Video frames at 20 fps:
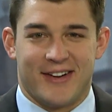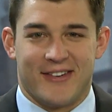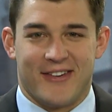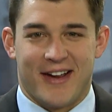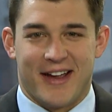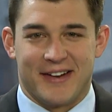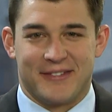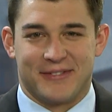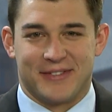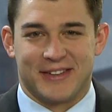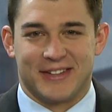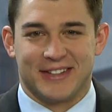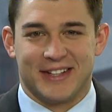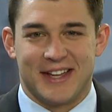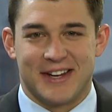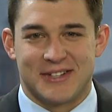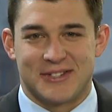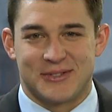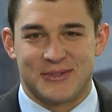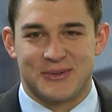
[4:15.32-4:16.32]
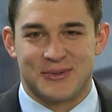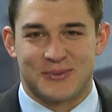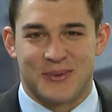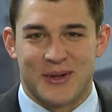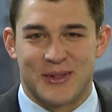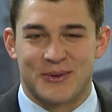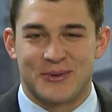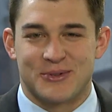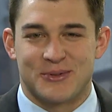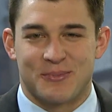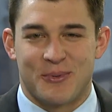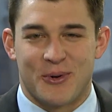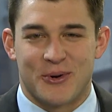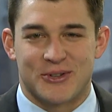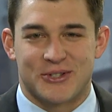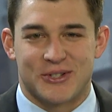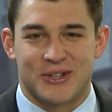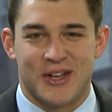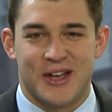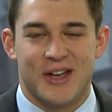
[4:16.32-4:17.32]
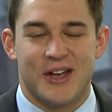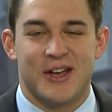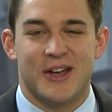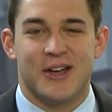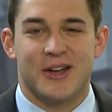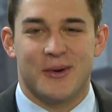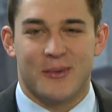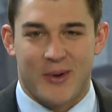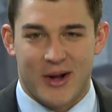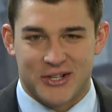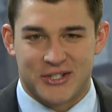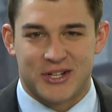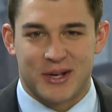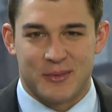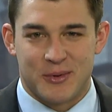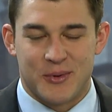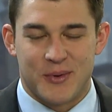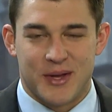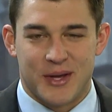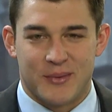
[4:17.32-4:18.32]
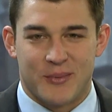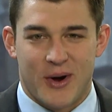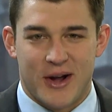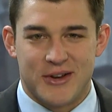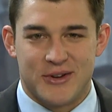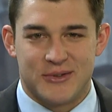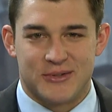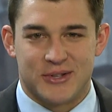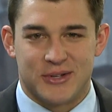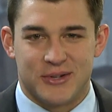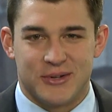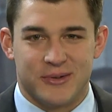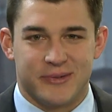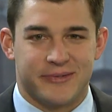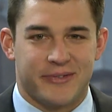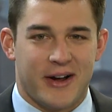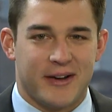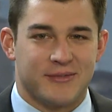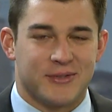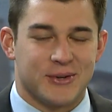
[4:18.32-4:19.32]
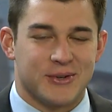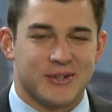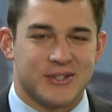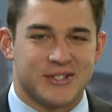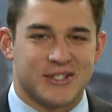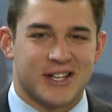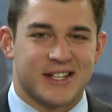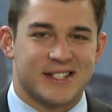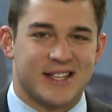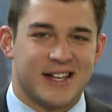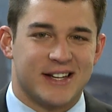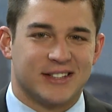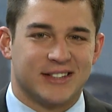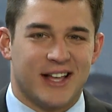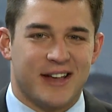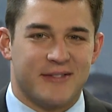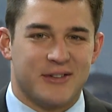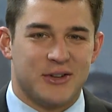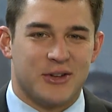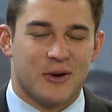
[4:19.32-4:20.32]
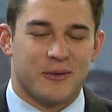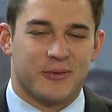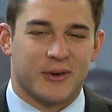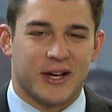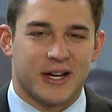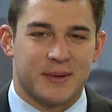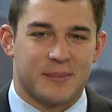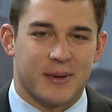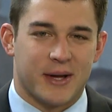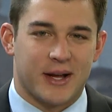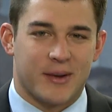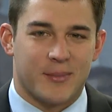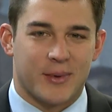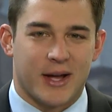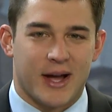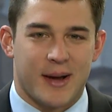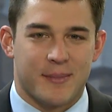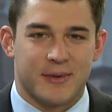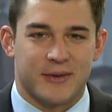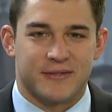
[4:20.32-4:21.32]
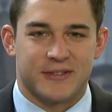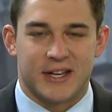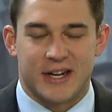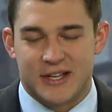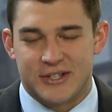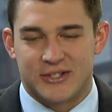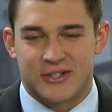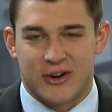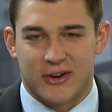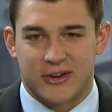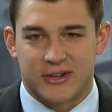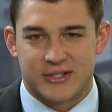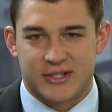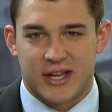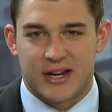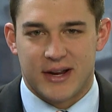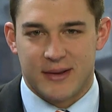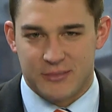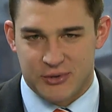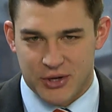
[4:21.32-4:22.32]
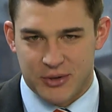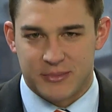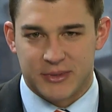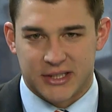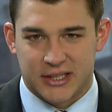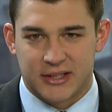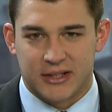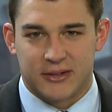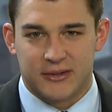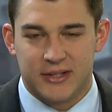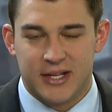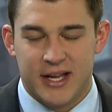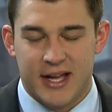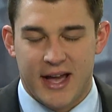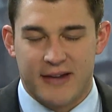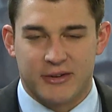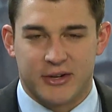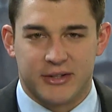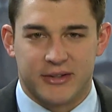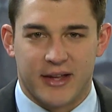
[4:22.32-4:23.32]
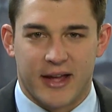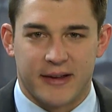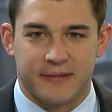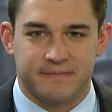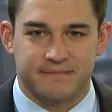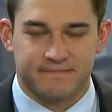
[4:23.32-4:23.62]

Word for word: All right, for the latest news, weather, and sports, watch WENY News at noon, 536 and 11. Don't forget to pick up a copy of today's Star Gazette. I'm Joe Malillo. Have a good day.